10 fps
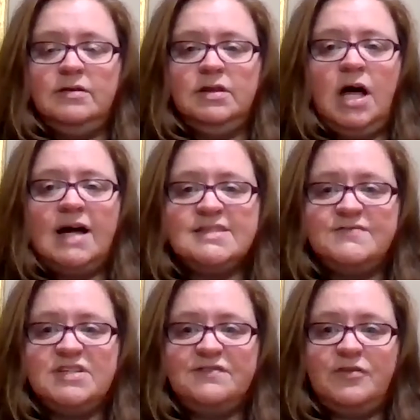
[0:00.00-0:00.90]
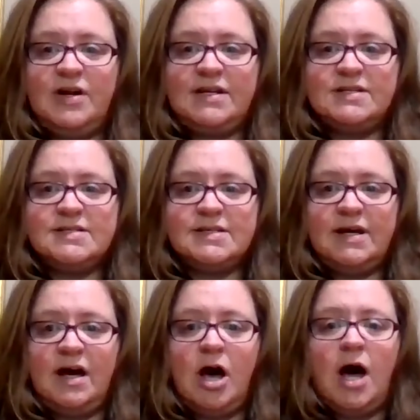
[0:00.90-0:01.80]
lots of different
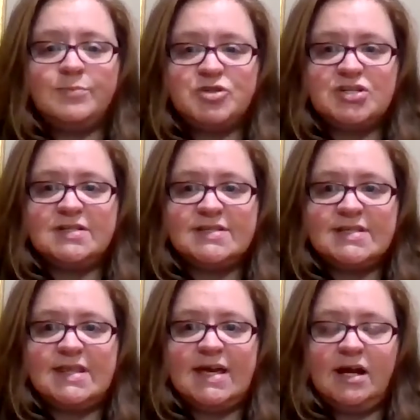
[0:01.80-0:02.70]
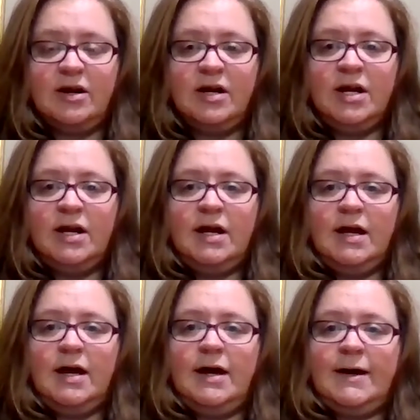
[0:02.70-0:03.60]
options there.
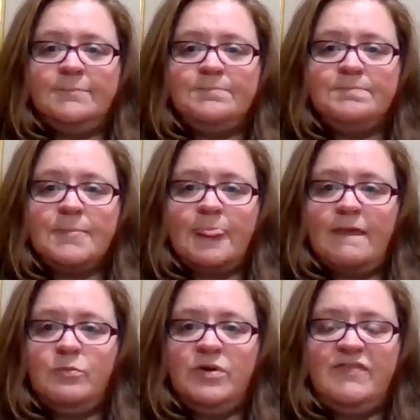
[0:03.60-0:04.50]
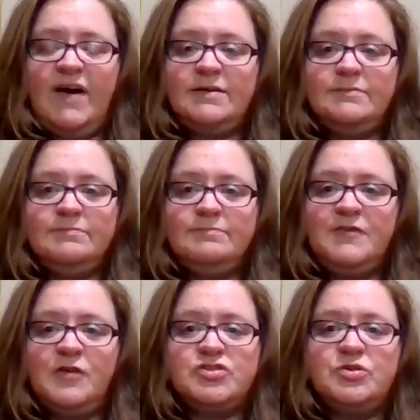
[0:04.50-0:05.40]
We've had
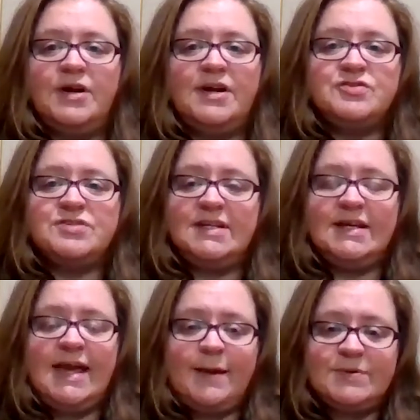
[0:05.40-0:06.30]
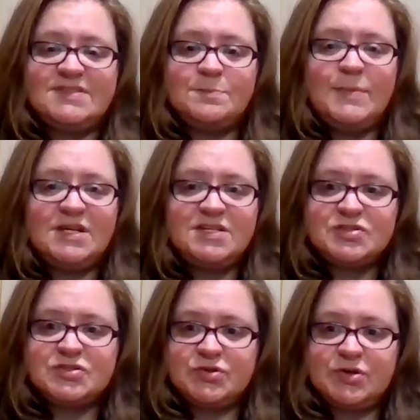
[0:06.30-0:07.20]
folks who are interested in campus
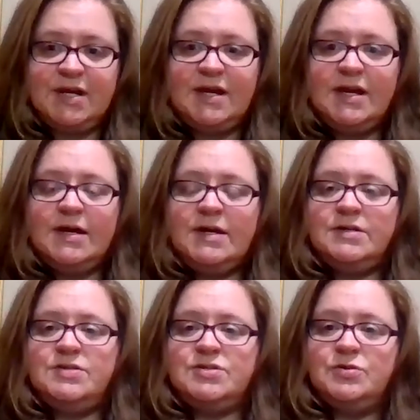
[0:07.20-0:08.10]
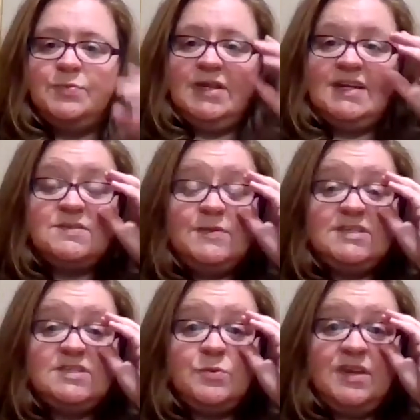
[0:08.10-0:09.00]
ministry do
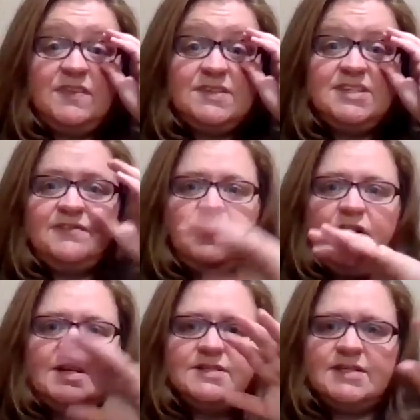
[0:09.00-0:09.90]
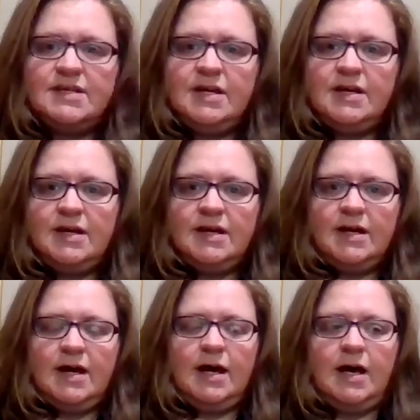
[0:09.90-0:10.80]
placements with different
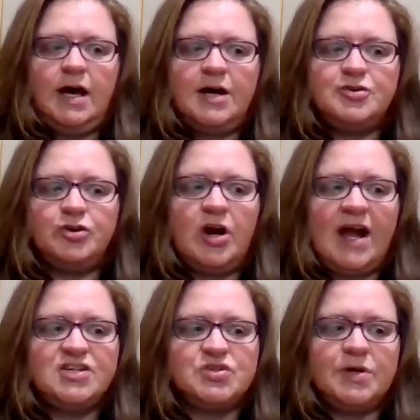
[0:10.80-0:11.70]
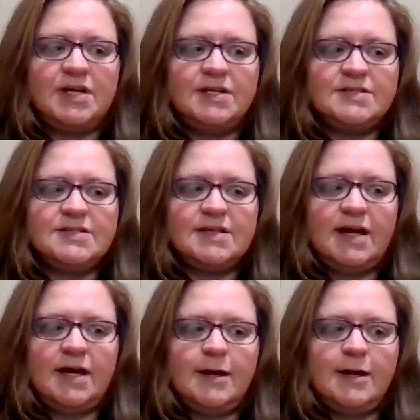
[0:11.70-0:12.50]
undergraduate,